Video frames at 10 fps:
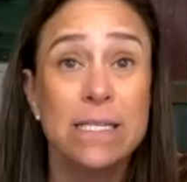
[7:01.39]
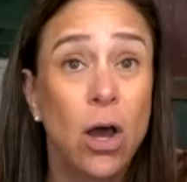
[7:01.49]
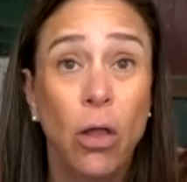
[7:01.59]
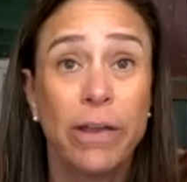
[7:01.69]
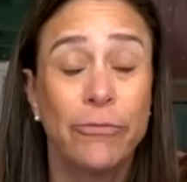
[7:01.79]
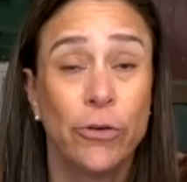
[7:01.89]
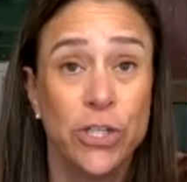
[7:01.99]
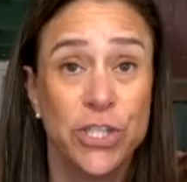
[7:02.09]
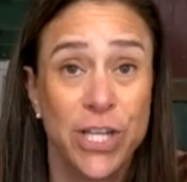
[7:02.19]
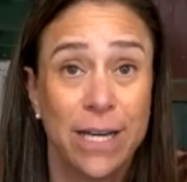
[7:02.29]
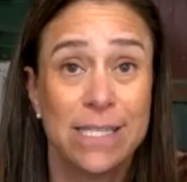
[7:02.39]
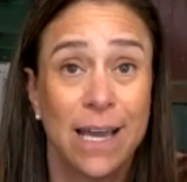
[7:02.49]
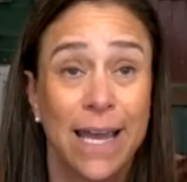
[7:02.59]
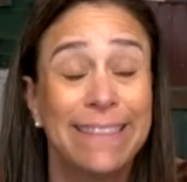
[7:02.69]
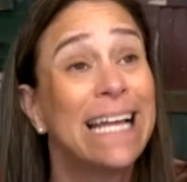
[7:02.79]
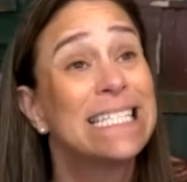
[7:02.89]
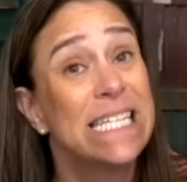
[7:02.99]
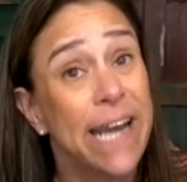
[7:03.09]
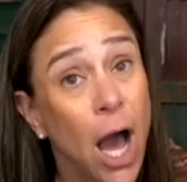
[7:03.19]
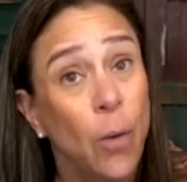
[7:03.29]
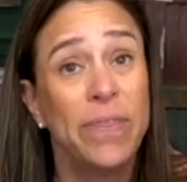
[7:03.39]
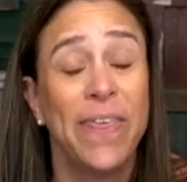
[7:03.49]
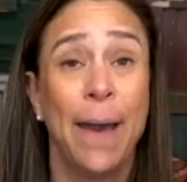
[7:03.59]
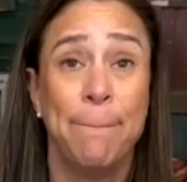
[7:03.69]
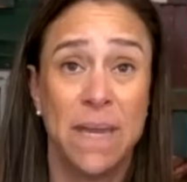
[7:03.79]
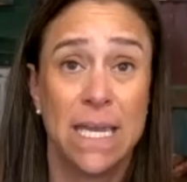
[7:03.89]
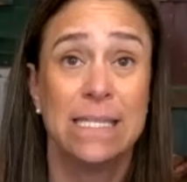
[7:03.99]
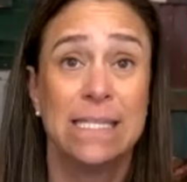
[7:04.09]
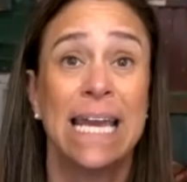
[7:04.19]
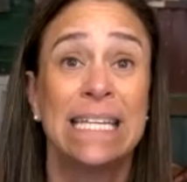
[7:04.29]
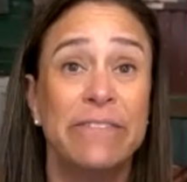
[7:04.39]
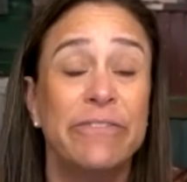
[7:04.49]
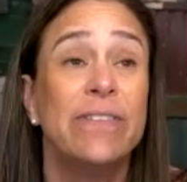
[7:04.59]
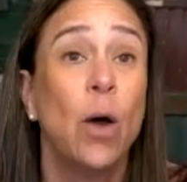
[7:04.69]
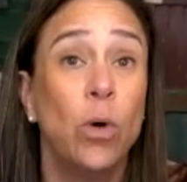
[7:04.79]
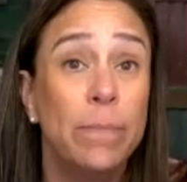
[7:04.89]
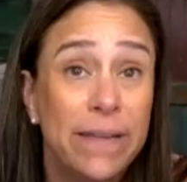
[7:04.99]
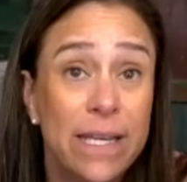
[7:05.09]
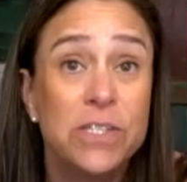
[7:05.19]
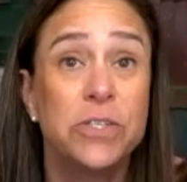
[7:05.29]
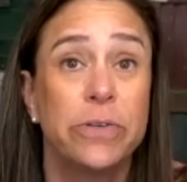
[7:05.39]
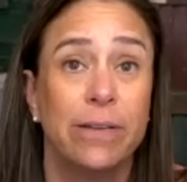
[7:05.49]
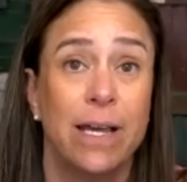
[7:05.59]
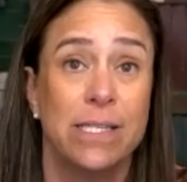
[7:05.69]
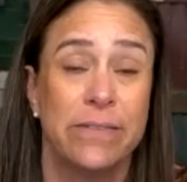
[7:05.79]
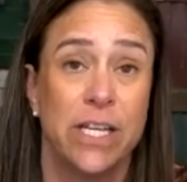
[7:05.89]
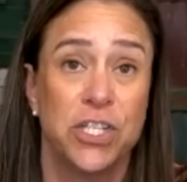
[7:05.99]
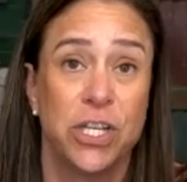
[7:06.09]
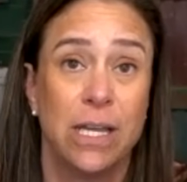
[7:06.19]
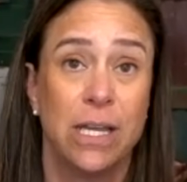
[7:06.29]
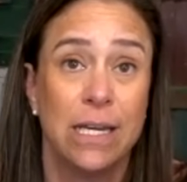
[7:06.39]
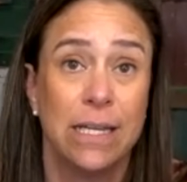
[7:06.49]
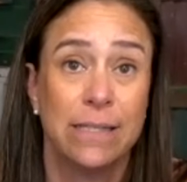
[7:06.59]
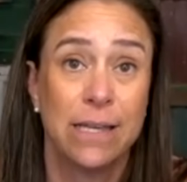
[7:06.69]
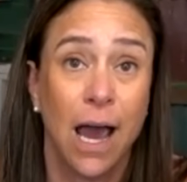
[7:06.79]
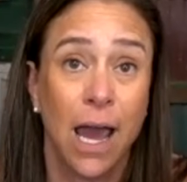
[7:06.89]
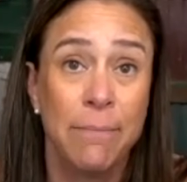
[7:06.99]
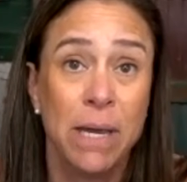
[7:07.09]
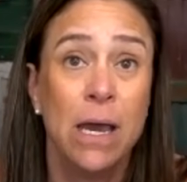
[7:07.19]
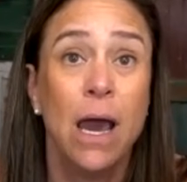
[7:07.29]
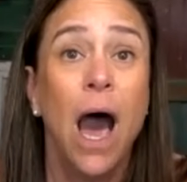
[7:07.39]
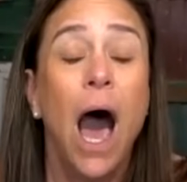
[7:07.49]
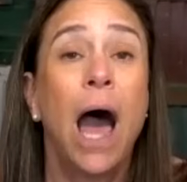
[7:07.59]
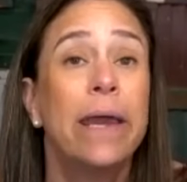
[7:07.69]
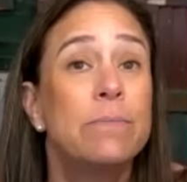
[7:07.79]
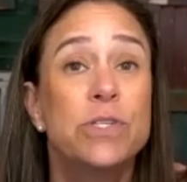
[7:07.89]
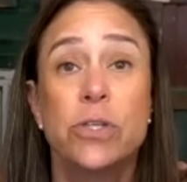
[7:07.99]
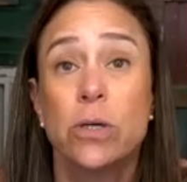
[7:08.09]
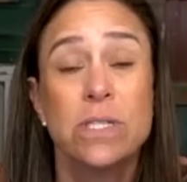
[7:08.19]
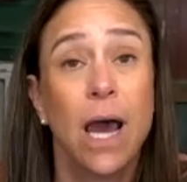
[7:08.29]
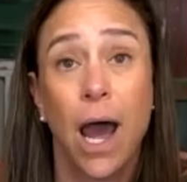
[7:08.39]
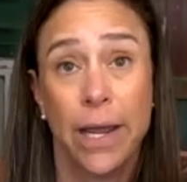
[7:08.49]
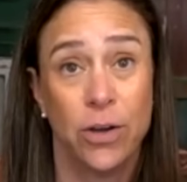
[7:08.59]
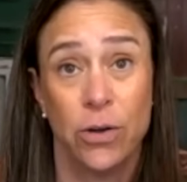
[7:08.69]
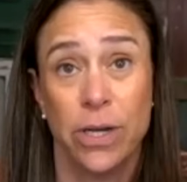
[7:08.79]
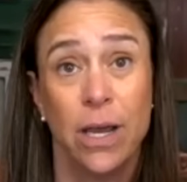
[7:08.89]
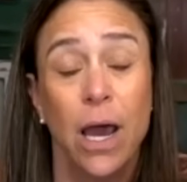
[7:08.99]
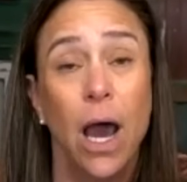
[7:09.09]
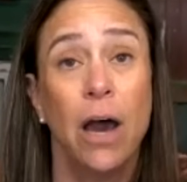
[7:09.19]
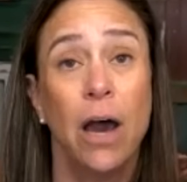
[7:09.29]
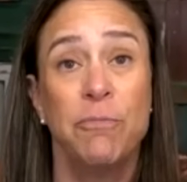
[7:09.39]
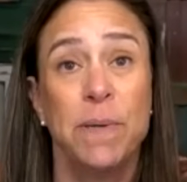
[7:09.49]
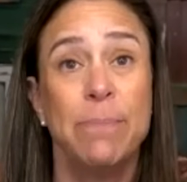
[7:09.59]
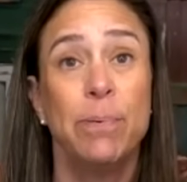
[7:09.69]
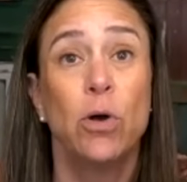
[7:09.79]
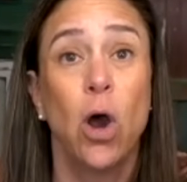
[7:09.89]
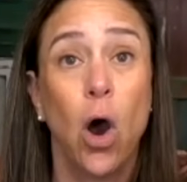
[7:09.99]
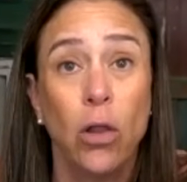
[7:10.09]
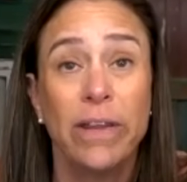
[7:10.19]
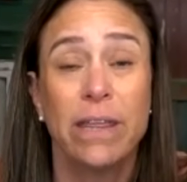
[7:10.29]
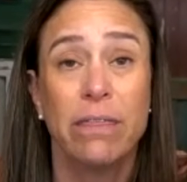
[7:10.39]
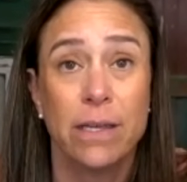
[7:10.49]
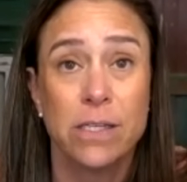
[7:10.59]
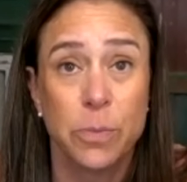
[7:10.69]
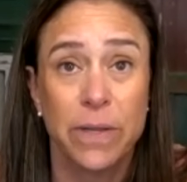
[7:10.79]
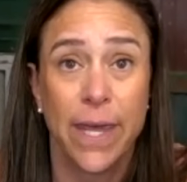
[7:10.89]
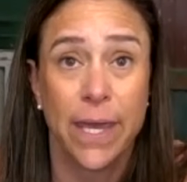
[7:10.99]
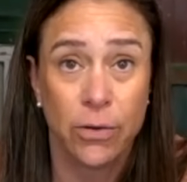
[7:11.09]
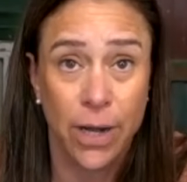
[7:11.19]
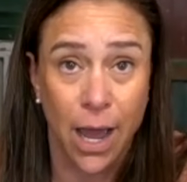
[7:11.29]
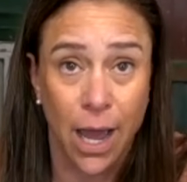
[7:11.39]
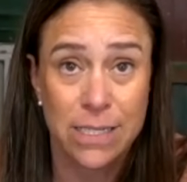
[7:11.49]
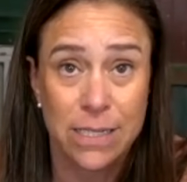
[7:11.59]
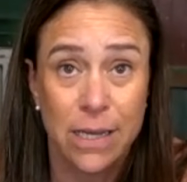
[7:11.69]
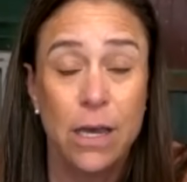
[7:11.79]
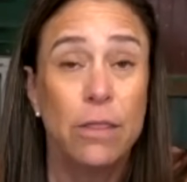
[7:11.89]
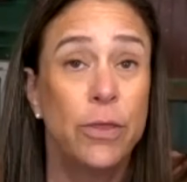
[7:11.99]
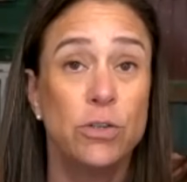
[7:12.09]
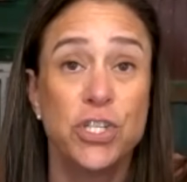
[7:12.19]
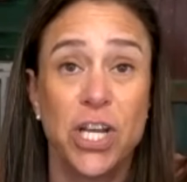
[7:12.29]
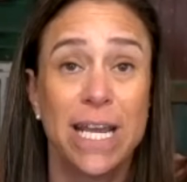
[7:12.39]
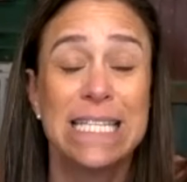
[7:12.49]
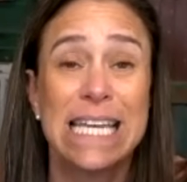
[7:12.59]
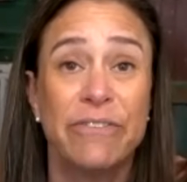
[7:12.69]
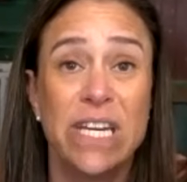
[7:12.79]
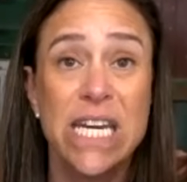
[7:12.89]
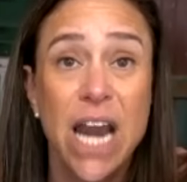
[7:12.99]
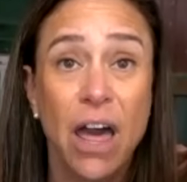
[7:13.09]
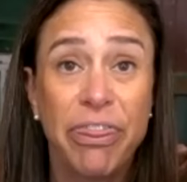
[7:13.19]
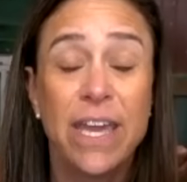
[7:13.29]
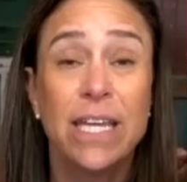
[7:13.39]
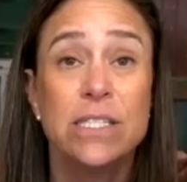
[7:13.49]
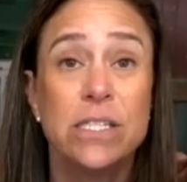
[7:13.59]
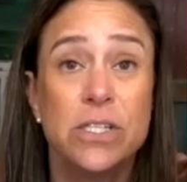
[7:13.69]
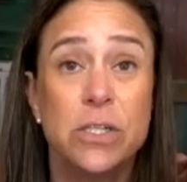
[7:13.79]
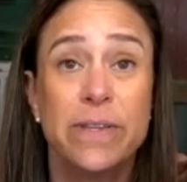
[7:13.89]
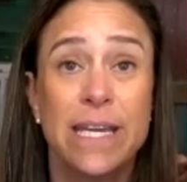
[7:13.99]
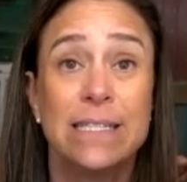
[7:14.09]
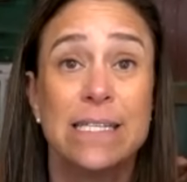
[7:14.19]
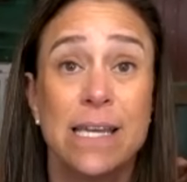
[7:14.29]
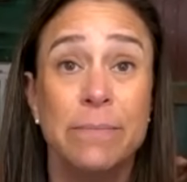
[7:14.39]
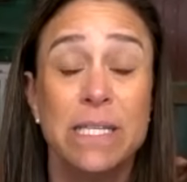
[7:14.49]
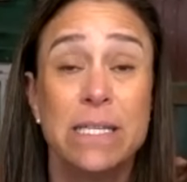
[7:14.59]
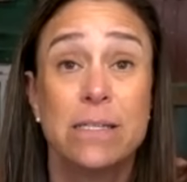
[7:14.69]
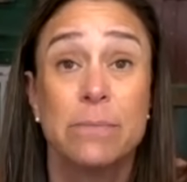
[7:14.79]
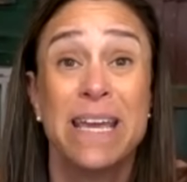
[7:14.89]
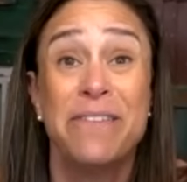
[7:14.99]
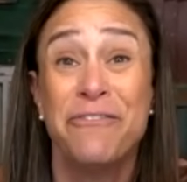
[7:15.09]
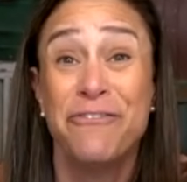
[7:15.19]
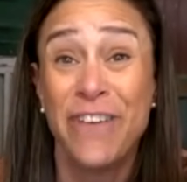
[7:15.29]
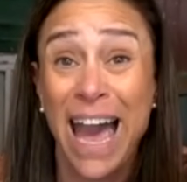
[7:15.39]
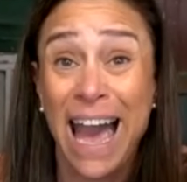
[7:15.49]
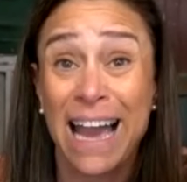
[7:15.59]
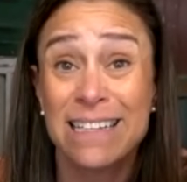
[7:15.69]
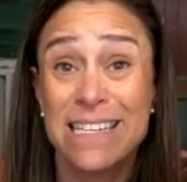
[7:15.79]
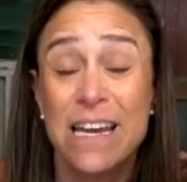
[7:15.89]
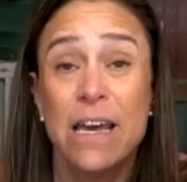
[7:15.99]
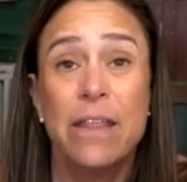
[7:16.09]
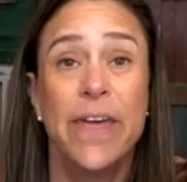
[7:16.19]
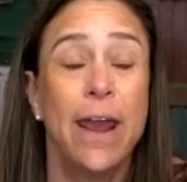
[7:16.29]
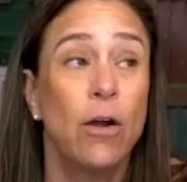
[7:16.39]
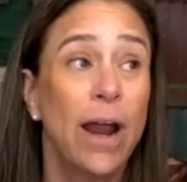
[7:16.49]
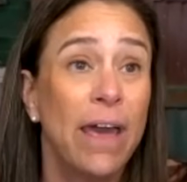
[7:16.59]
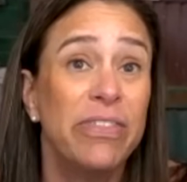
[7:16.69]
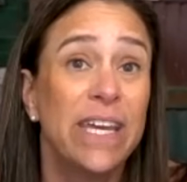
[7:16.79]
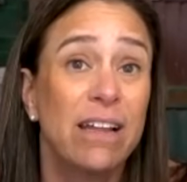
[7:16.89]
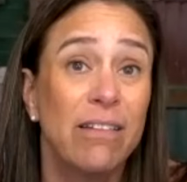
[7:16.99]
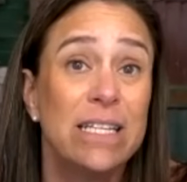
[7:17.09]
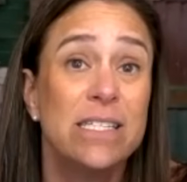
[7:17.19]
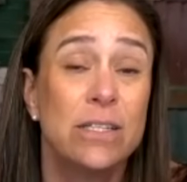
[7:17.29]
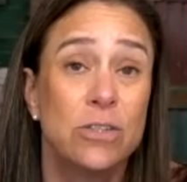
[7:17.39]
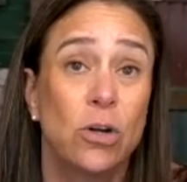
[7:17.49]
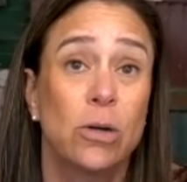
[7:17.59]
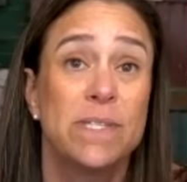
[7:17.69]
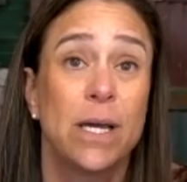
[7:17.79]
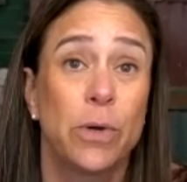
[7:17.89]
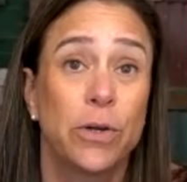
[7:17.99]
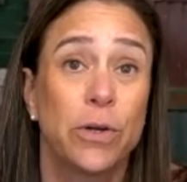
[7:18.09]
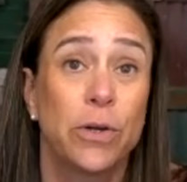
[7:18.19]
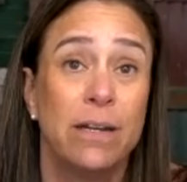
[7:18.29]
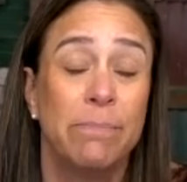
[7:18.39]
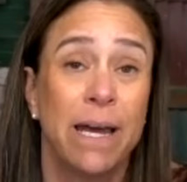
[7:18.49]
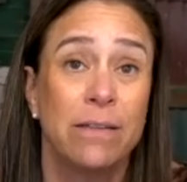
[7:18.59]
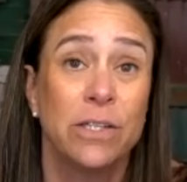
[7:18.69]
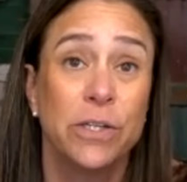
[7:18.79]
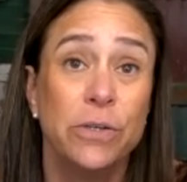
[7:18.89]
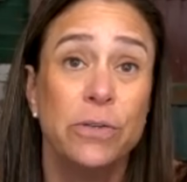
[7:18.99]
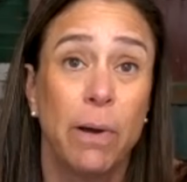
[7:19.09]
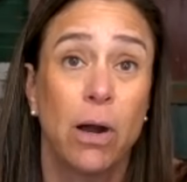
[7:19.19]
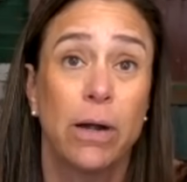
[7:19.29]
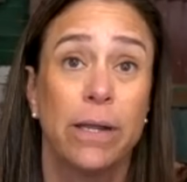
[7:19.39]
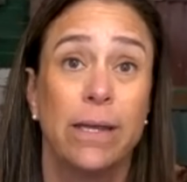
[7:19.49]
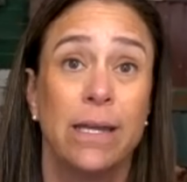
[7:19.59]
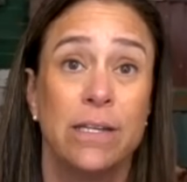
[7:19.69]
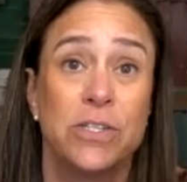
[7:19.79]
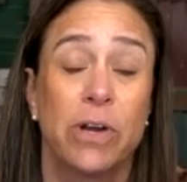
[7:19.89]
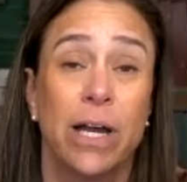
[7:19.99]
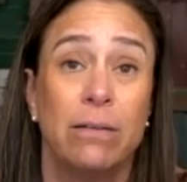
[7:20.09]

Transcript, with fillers: calling for a genocide, that's not what that means, and given that woman the history lesson that she needed at the time, I am so tired of people calling things what they are not. Those chants have nothing to do with anti-Semitism. In fact, they are ethnic cleansing terms that were created by the Likud party in Israel.